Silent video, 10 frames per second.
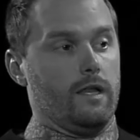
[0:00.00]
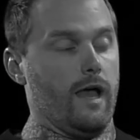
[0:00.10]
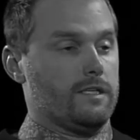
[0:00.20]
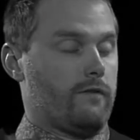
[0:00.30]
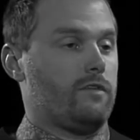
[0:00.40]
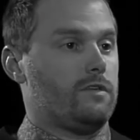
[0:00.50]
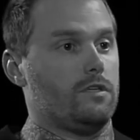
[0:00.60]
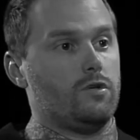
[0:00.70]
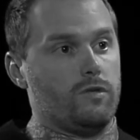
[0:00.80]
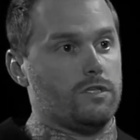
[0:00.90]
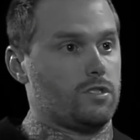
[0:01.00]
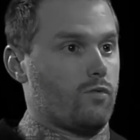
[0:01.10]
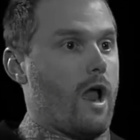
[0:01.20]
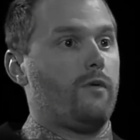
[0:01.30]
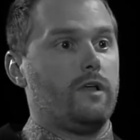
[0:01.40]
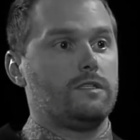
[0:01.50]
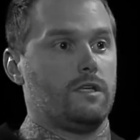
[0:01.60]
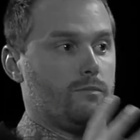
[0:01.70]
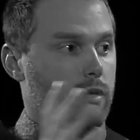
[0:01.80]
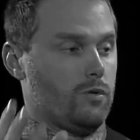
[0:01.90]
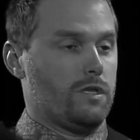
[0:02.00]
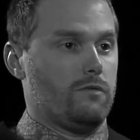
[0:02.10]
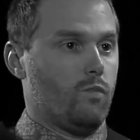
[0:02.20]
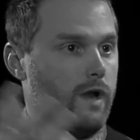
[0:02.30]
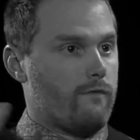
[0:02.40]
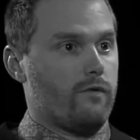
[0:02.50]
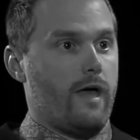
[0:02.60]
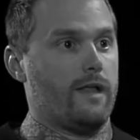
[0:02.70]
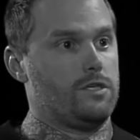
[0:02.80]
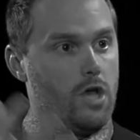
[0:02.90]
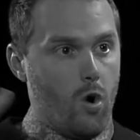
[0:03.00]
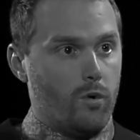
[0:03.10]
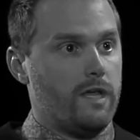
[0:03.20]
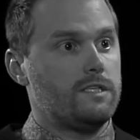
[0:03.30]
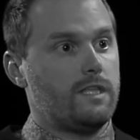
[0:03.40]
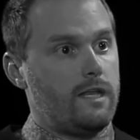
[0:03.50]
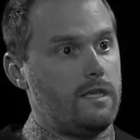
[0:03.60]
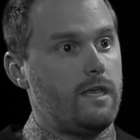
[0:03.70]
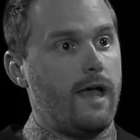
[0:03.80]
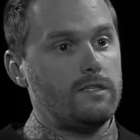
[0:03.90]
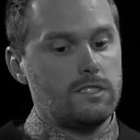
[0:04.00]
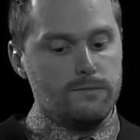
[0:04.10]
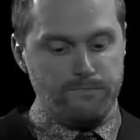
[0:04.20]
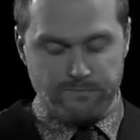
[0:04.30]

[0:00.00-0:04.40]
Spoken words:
It has everything to do with the surroundings and building whatever that tone is that he gets.